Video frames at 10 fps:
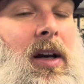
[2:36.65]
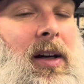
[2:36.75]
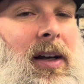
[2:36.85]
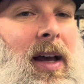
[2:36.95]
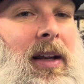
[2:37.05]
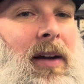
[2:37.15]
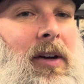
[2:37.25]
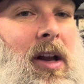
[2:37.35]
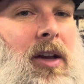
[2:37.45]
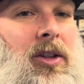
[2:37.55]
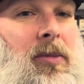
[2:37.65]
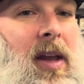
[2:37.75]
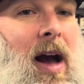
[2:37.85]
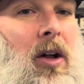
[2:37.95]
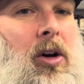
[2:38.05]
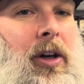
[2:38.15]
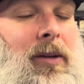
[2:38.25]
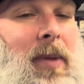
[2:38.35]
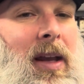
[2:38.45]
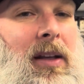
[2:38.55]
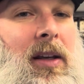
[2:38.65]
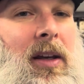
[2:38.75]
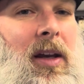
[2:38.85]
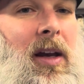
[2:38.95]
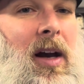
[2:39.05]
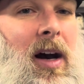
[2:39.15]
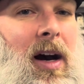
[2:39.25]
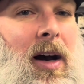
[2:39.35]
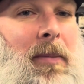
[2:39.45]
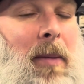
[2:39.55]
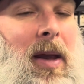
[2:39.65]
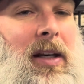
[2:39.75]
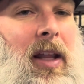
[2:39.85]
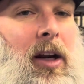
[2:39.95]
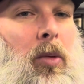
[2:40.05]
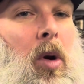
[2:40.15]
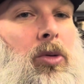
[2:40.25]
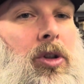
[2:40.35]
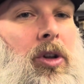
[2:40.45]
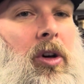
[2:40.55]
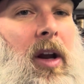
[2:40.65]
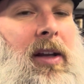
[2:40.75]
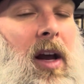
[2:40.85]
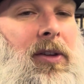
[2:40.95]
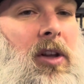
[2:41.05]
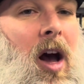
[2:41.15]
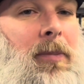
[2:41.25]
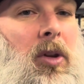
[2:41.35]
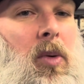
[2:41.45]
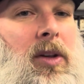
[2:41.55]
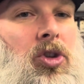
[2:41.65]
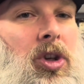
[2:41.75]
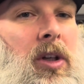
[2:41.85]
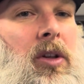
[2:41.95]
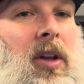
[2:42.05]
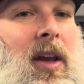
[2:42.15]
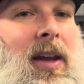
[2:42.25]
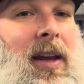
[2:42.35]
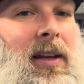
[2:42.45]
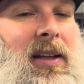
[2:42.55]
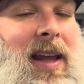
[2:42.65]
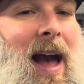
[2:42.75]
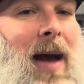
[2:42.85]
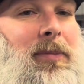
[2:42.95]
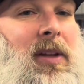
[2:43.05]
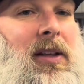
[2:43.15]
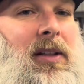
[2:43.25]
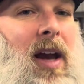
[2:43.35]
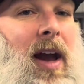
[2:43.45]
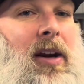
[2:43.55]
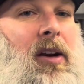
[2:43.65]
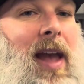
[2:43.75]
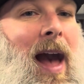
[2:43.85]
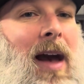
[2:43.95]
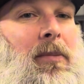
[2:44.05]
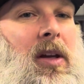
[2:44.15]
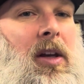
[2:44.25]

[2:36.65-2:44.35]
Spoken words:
I had to have a custom cowl hood made. I made it like a roadster. I cut the top of the windshield and capped the entire cab.